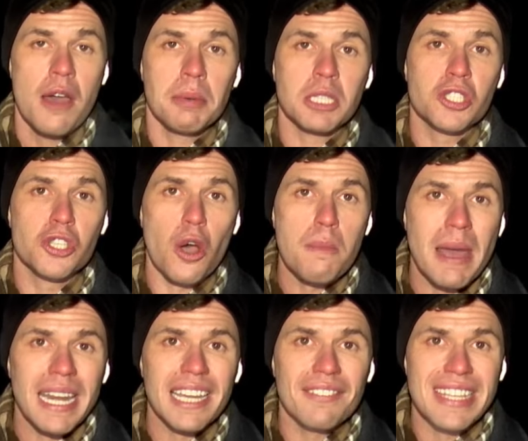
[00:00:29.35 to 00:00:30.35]
but so
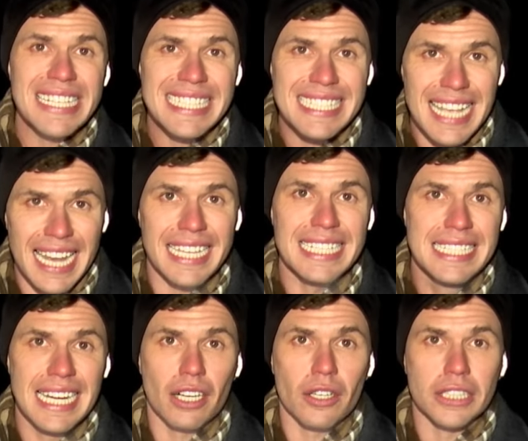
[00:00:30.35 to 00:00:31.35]
many of the
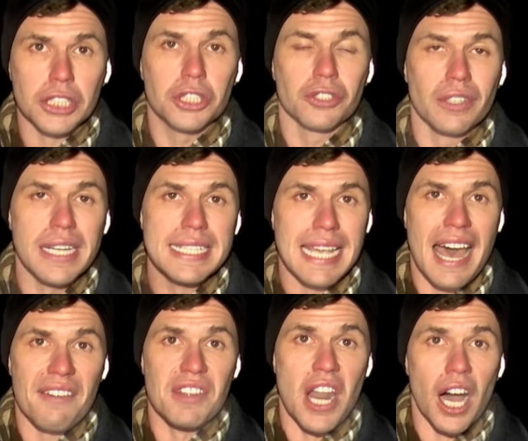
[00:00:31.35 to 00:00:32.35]
secondary streets
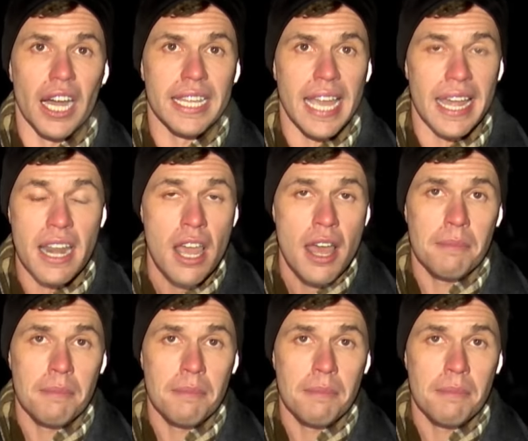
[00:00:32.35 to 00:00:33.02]
have not yet.